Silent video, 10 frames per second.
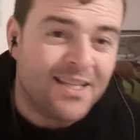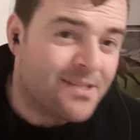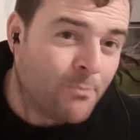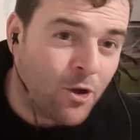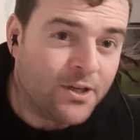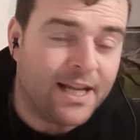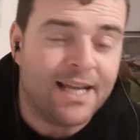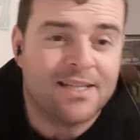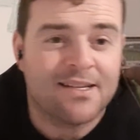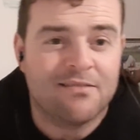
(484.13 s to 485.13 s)
It's
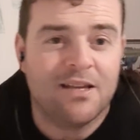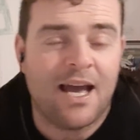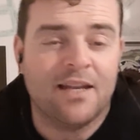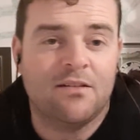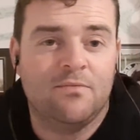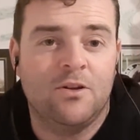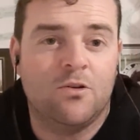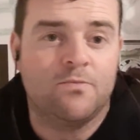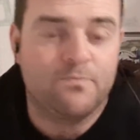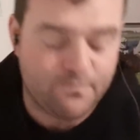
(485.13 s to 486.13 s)
Monday. They had it, you
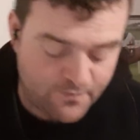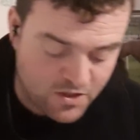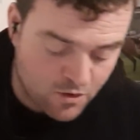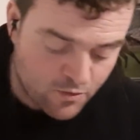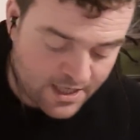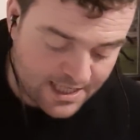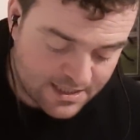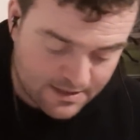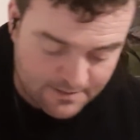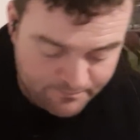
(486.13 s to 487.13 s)
know, 2 days.